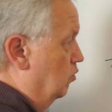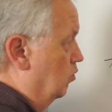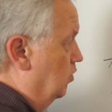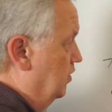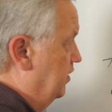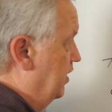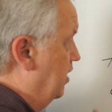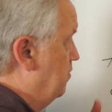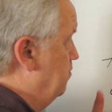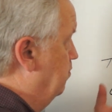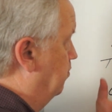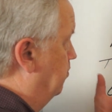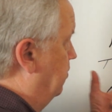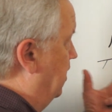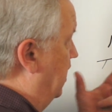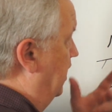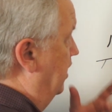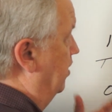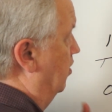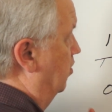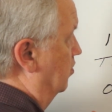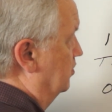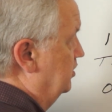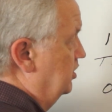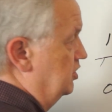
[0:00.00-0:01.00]
when they
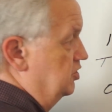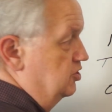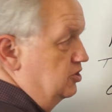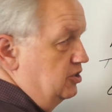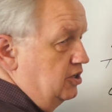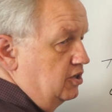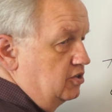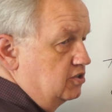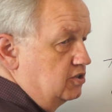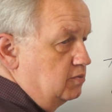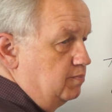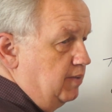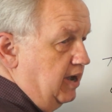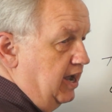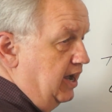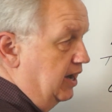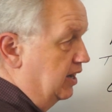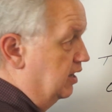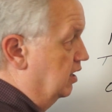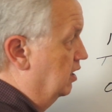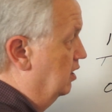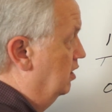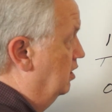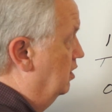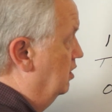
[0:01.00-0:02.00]
buy all these shares
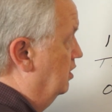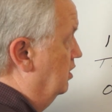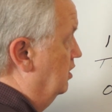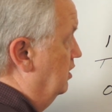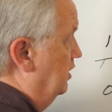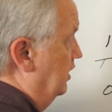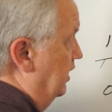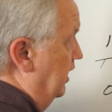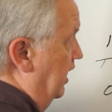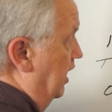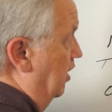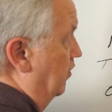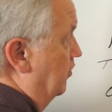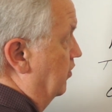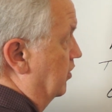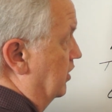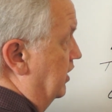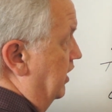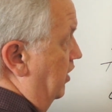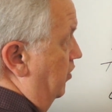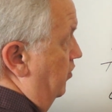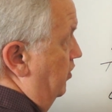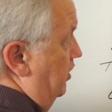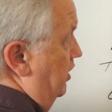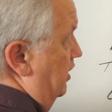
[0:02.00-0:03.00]
back, now their
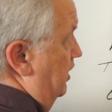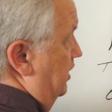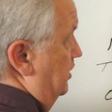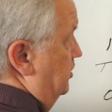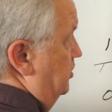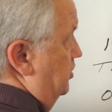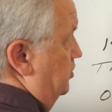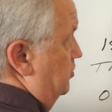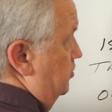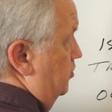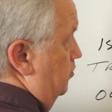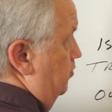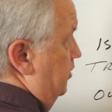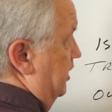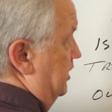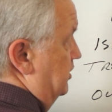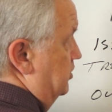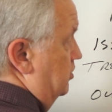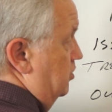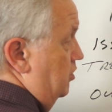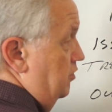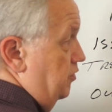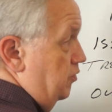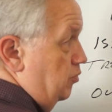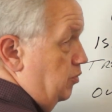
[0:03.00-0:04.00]
calculations are
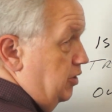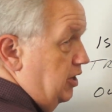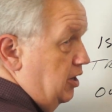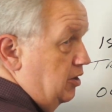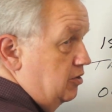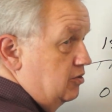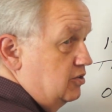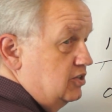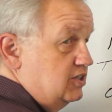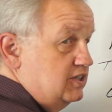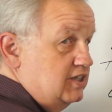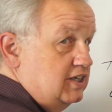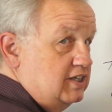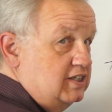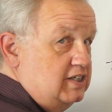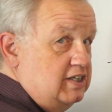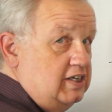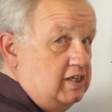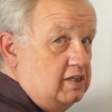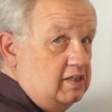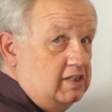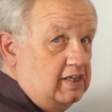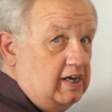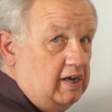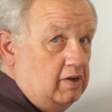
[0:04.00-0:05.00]
based on
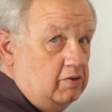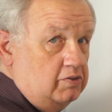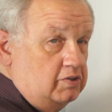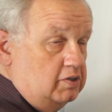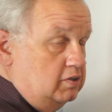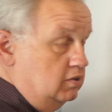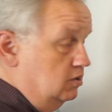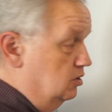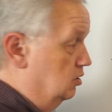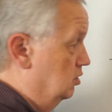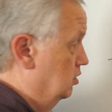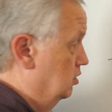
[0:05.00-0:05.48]
360,000.